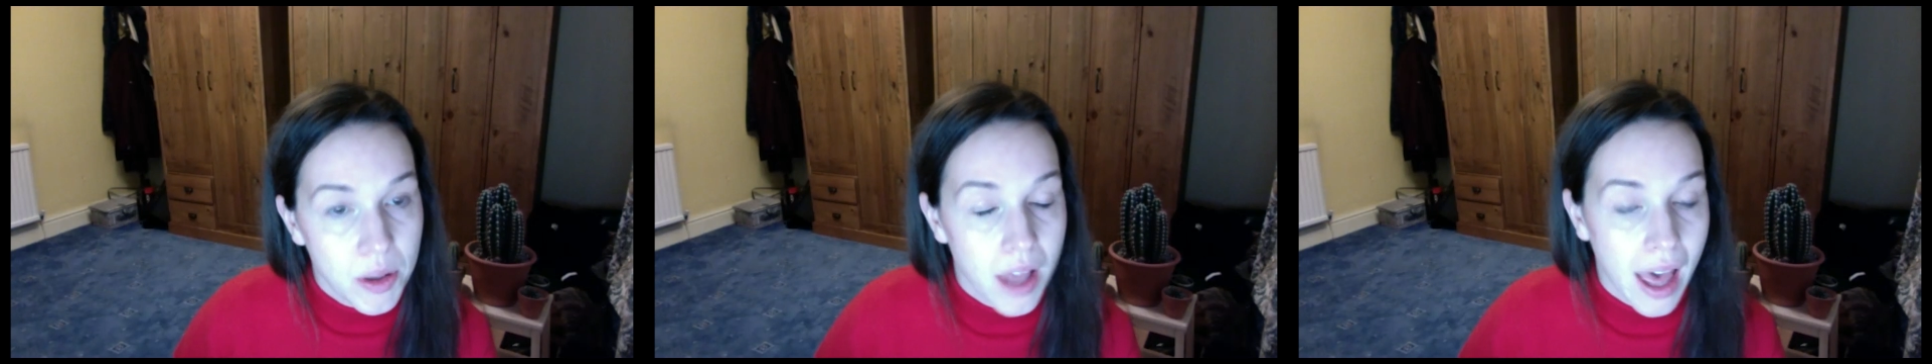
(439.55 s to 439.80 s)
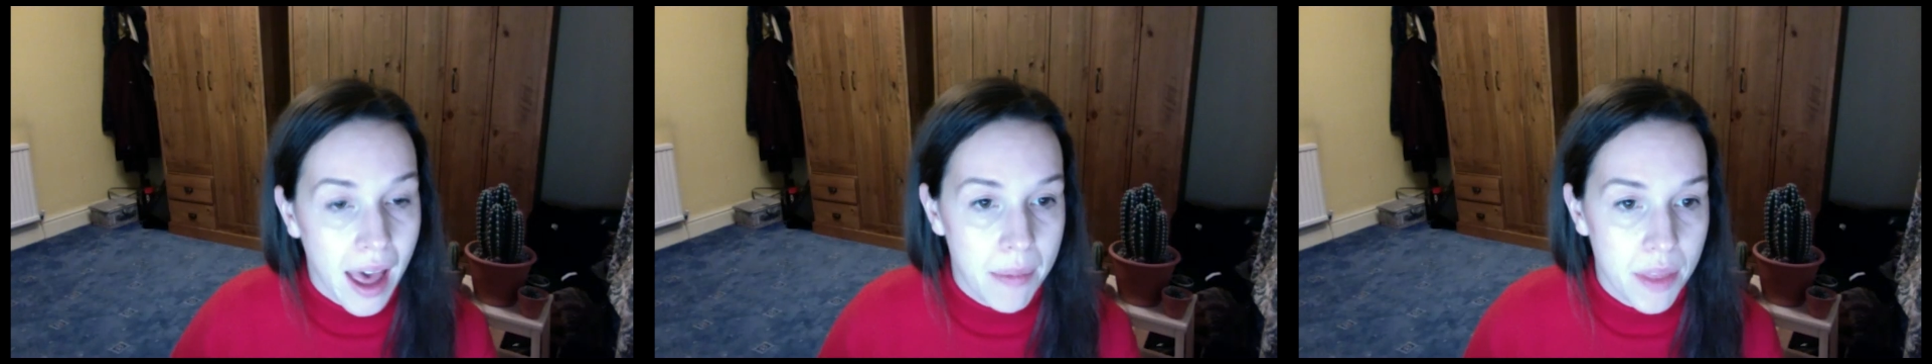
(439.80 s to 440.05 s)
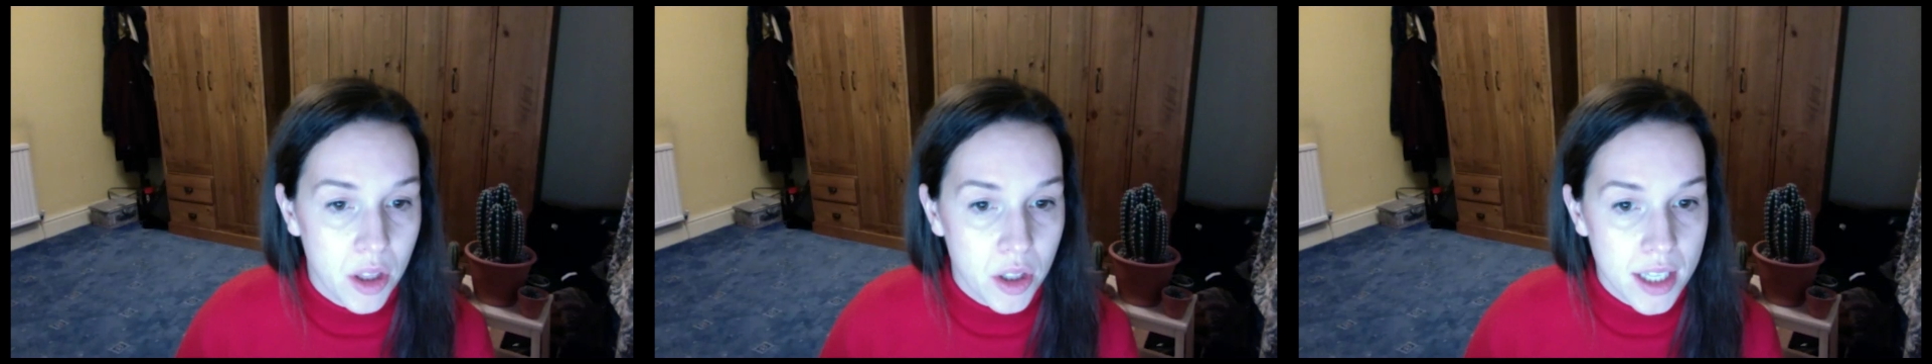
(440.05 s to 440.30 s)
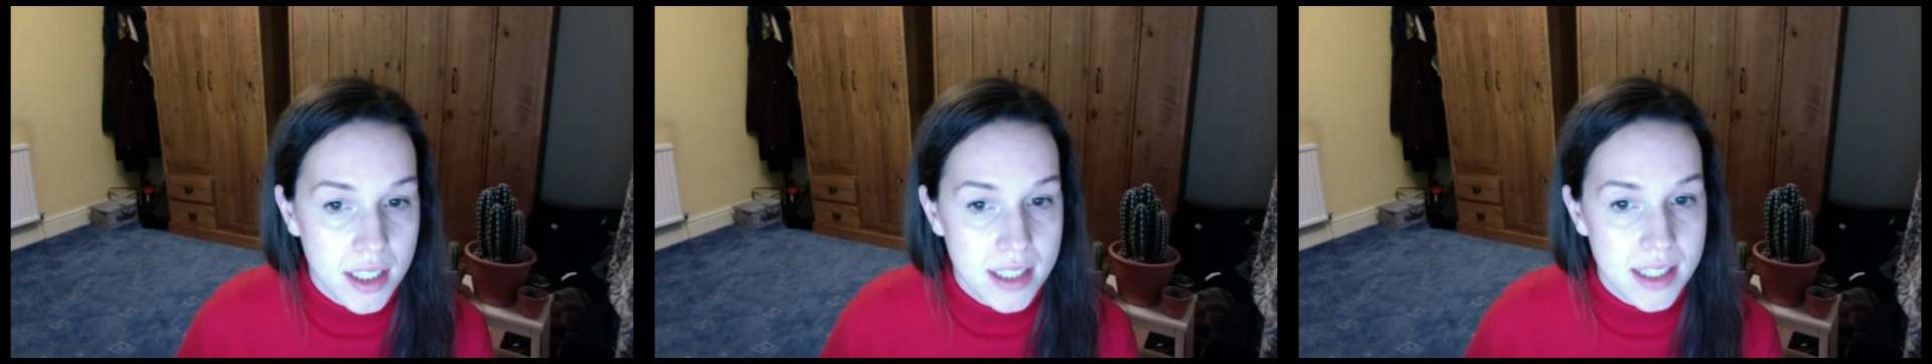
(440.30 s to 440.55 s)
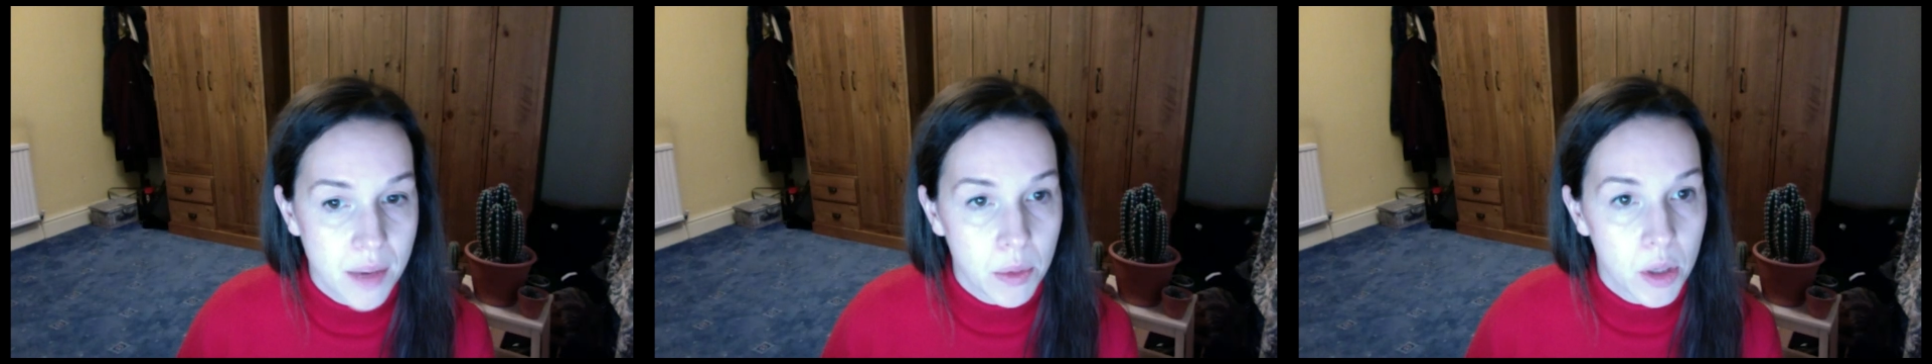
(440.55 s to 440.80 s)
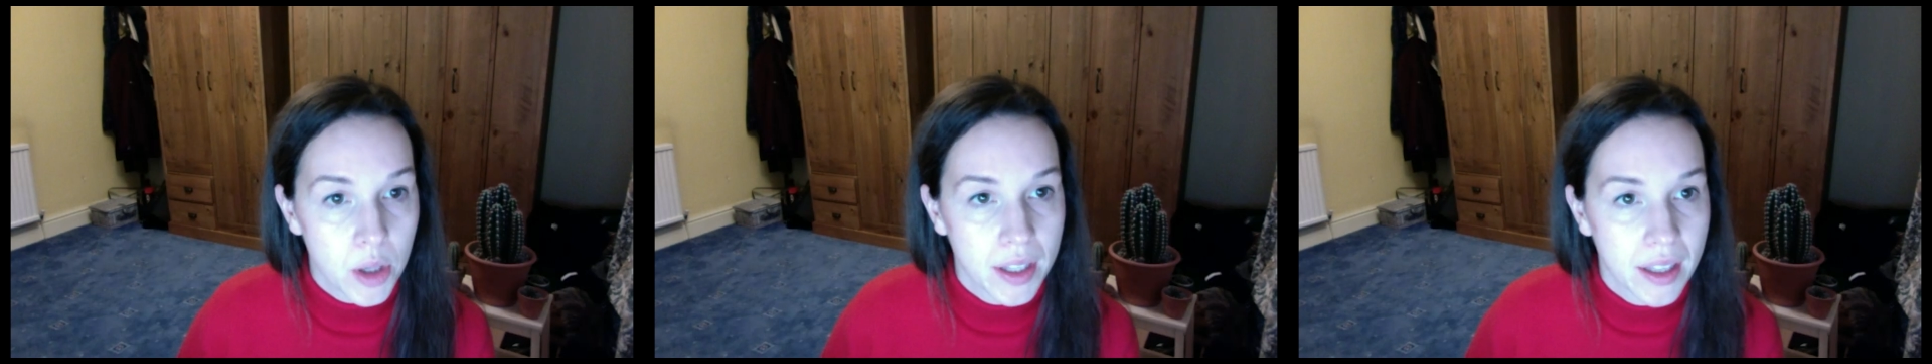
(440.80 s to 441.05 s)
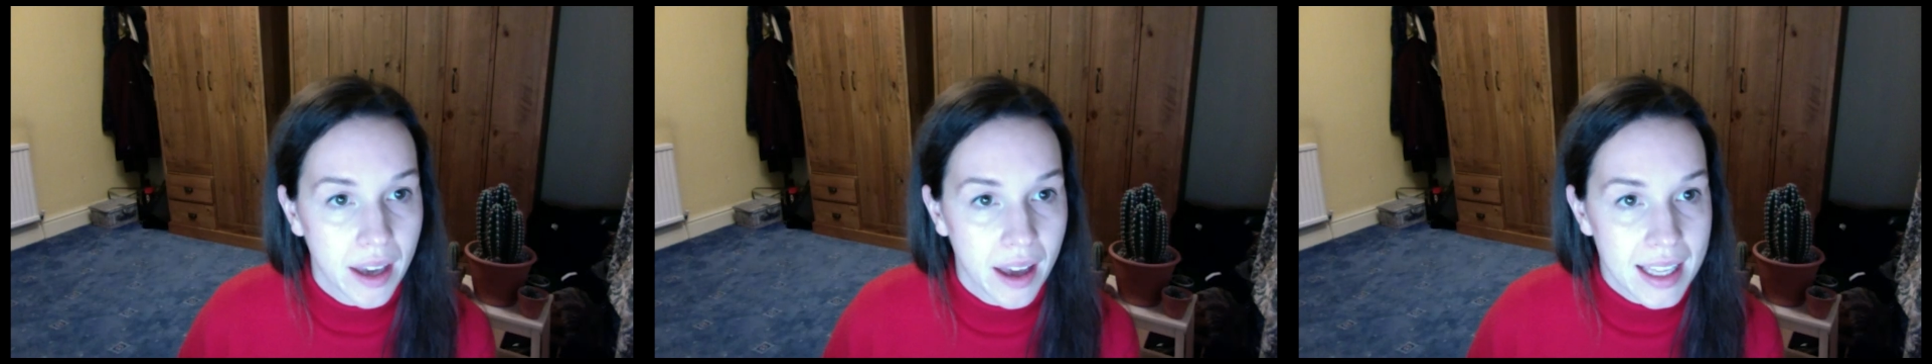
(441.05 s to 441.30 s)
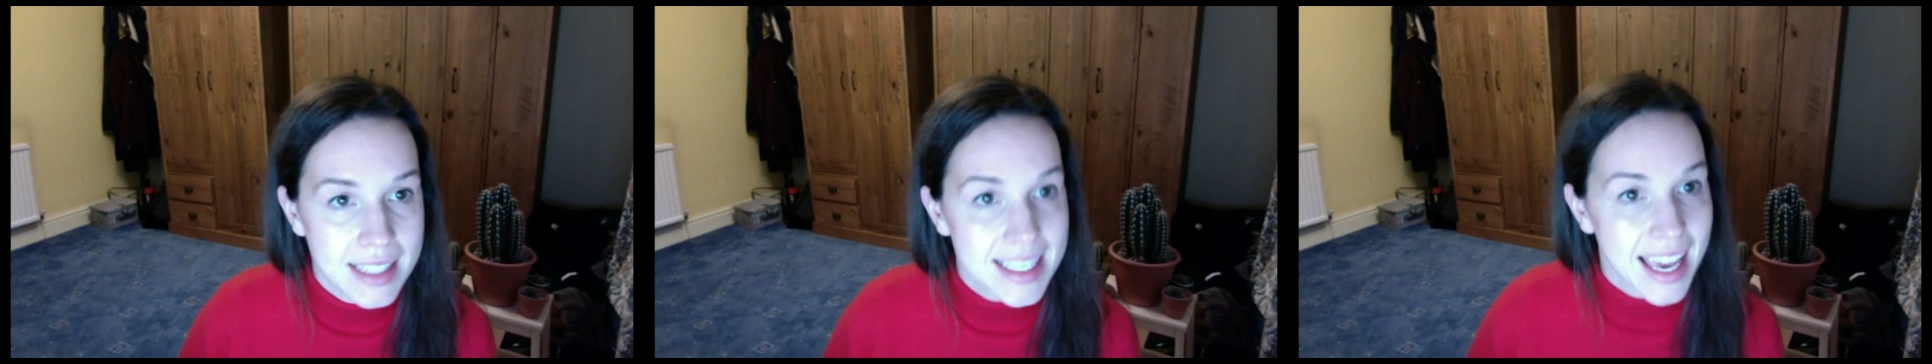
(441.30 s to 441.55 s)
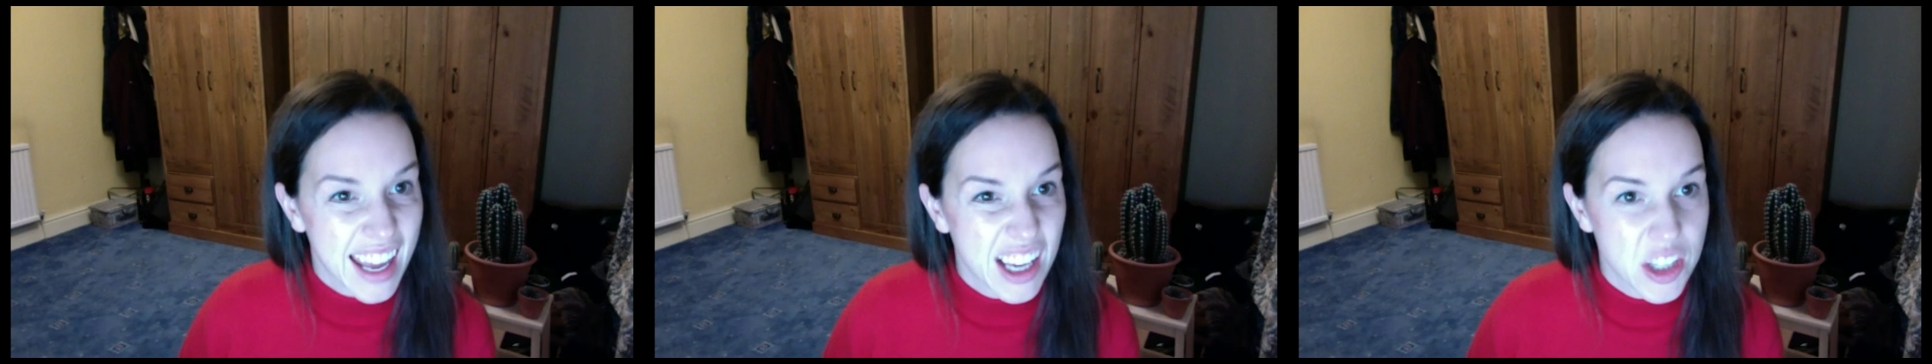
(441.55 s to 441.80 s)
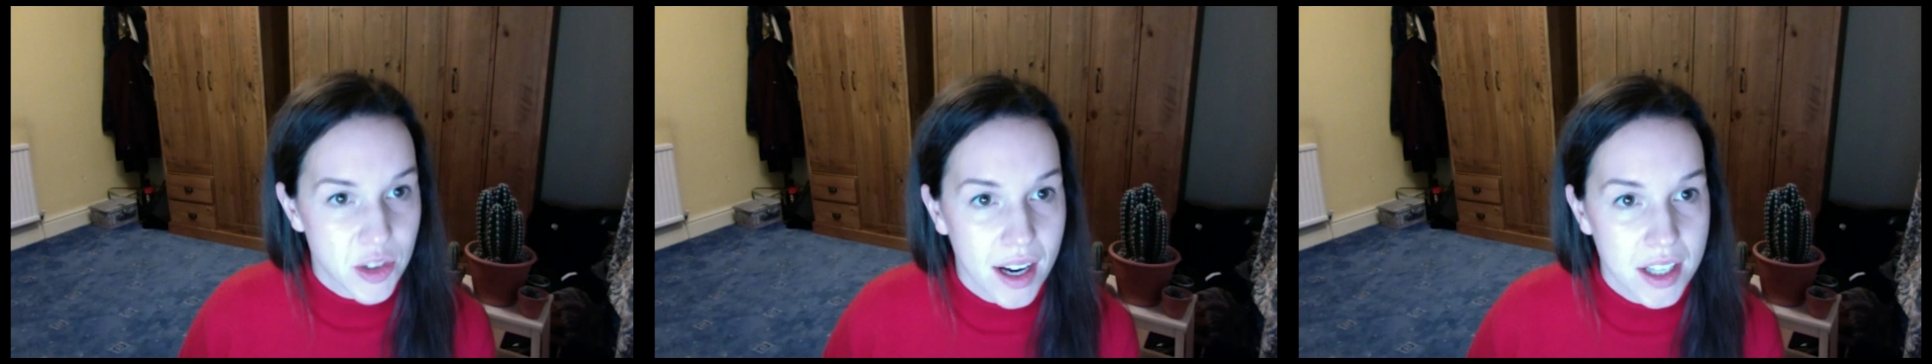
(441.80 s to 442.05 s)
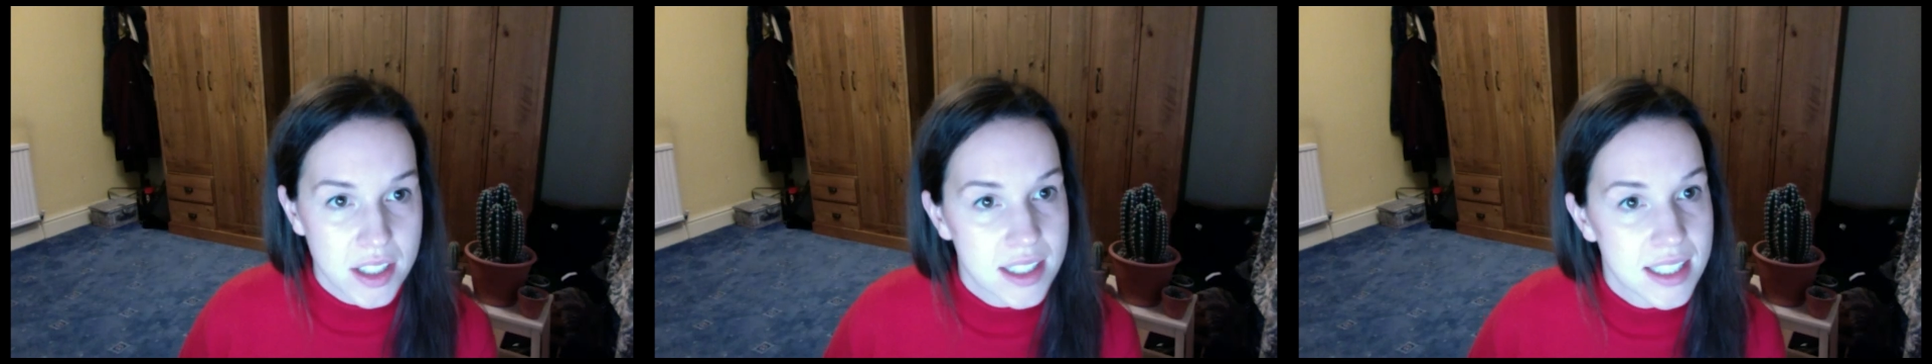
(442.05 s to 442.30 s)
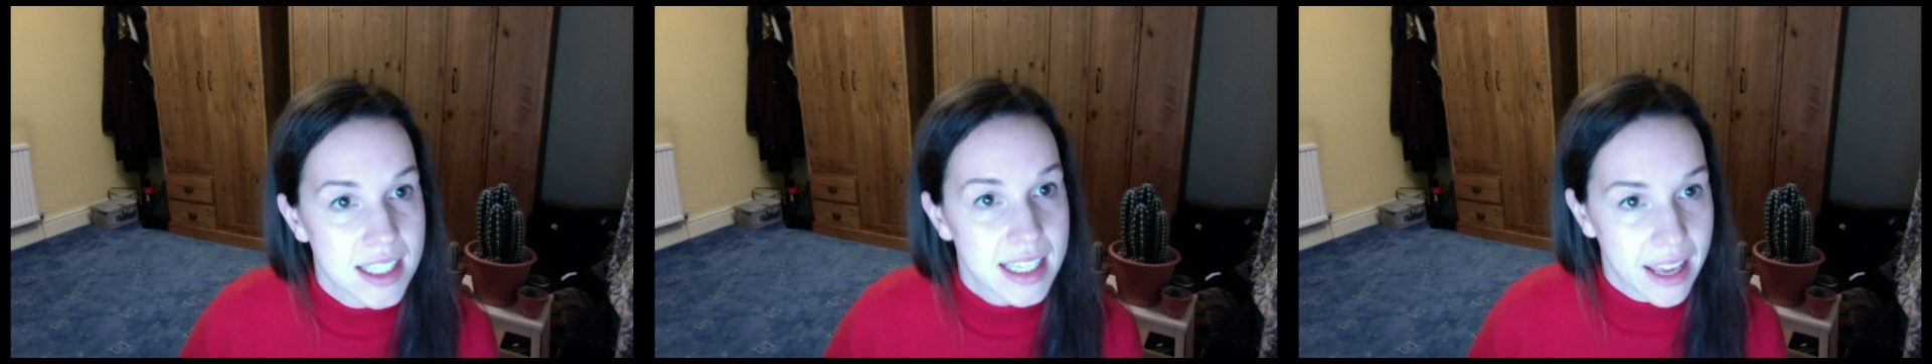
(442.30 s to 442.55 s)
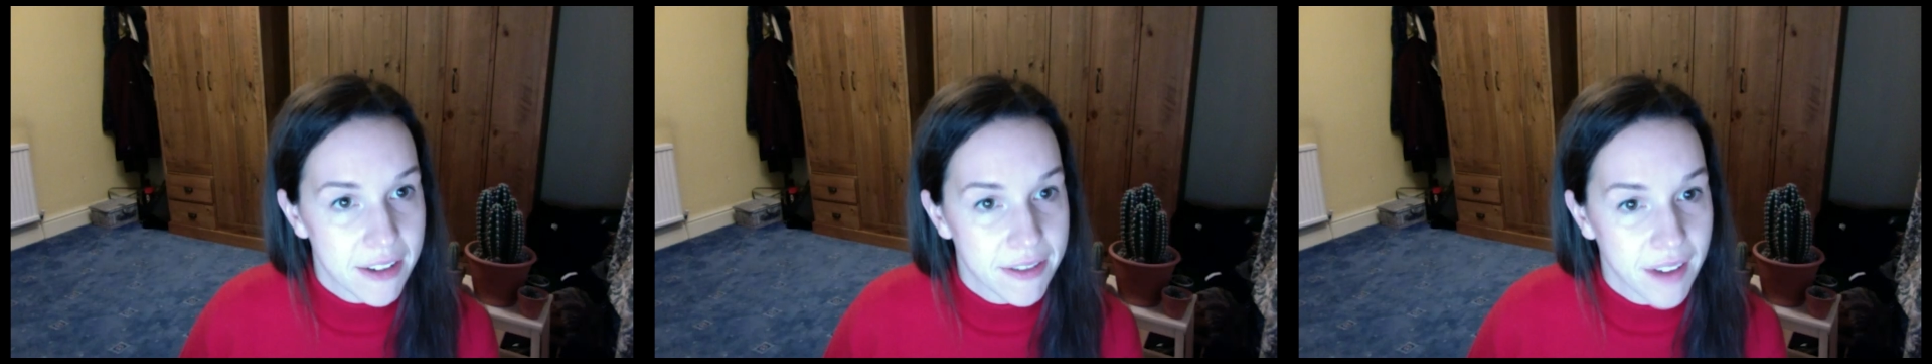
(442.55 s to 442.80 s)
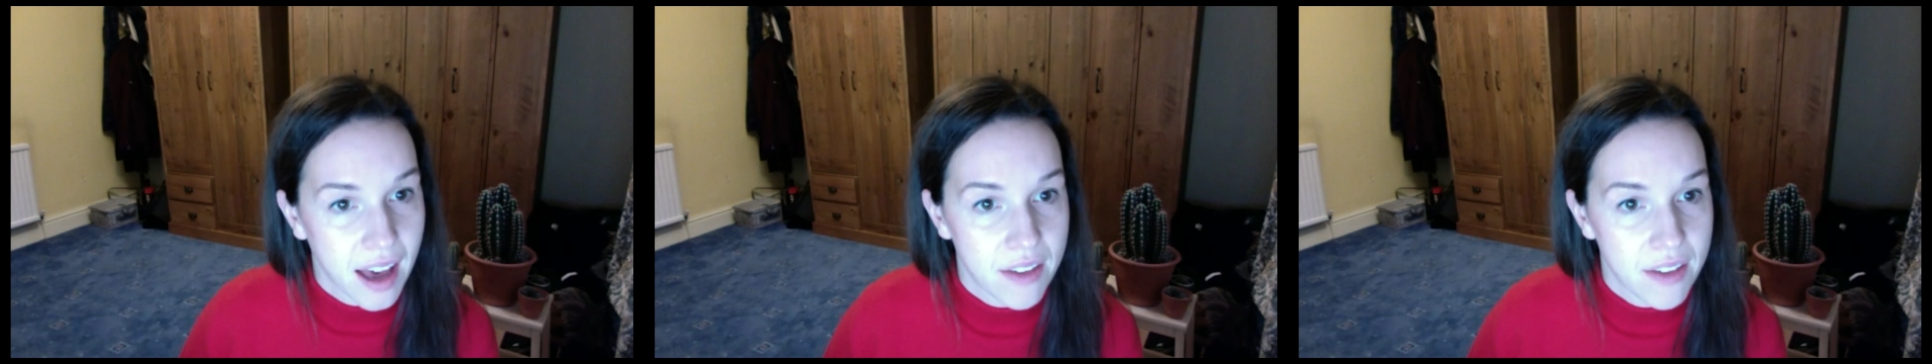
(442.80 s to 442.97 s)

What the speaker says: they'll notice that we were looking at 10 extractions in year 5,